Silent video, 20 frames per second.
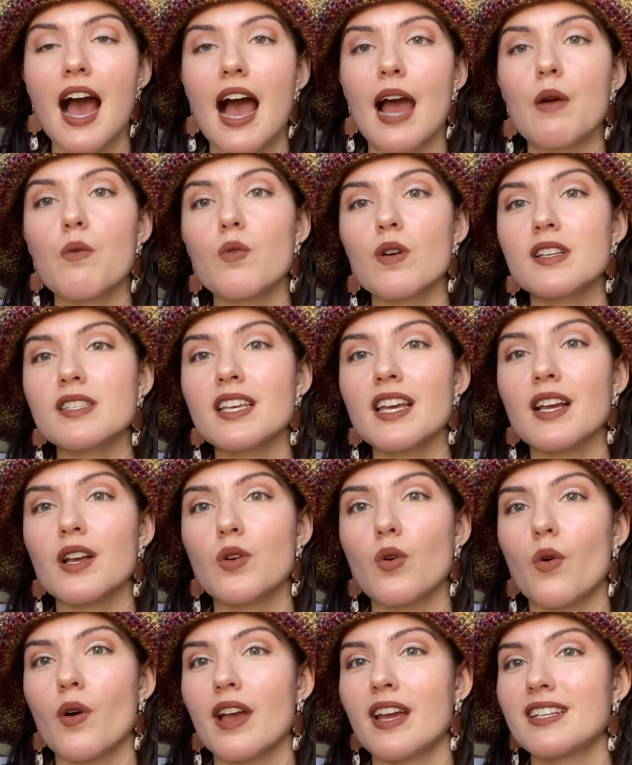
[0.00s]
I wasn't
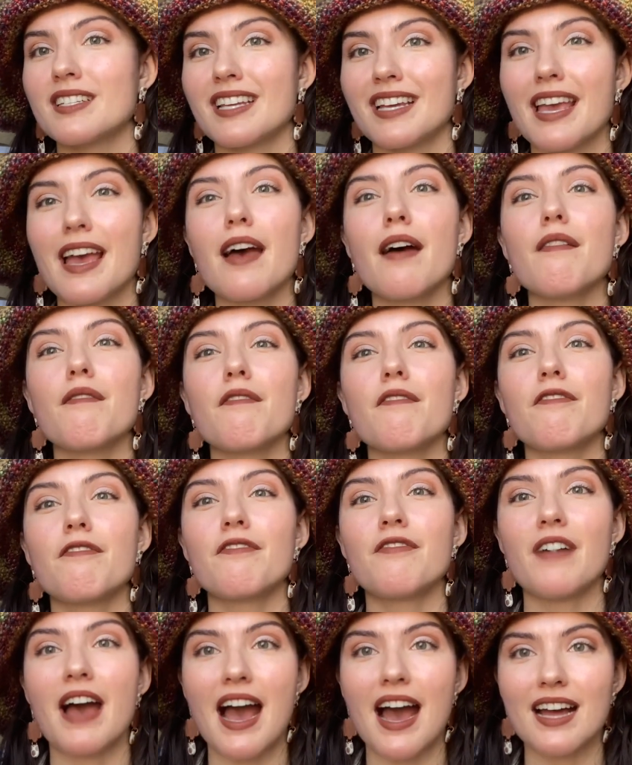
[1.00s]
going to get
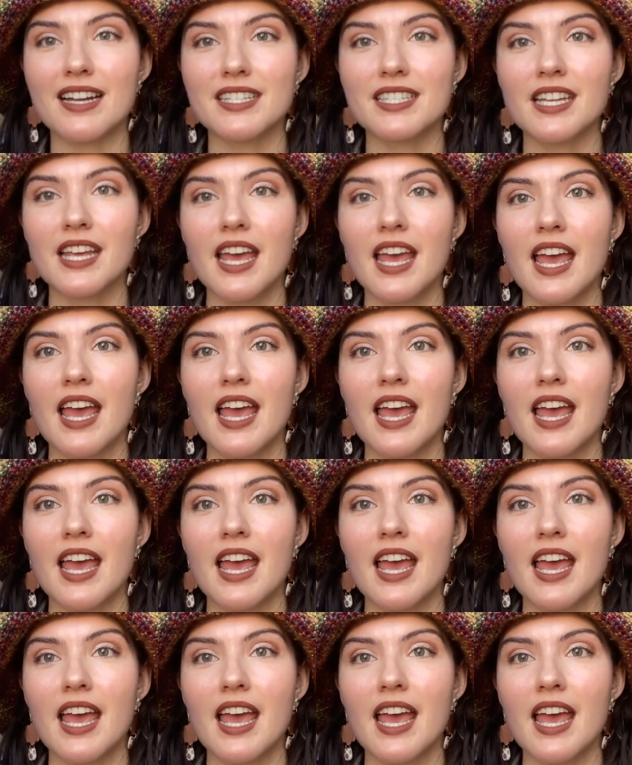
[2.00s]
fat.